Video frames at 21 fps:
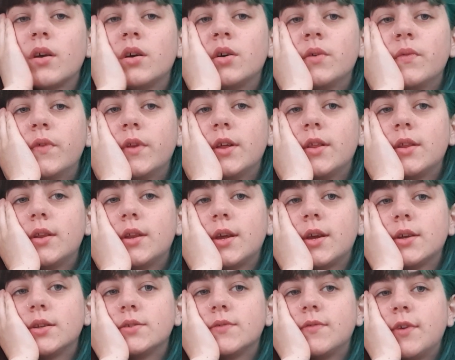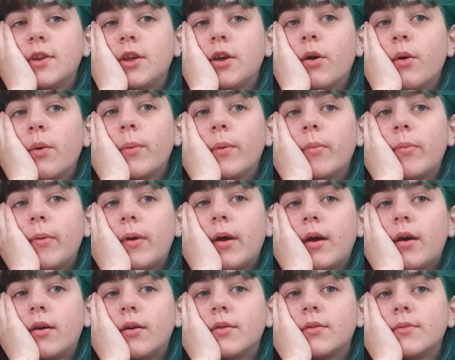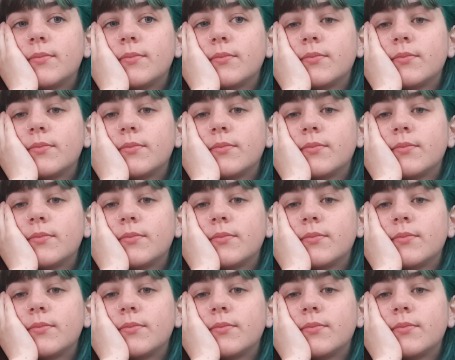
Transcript: Hopefully the next video will be better.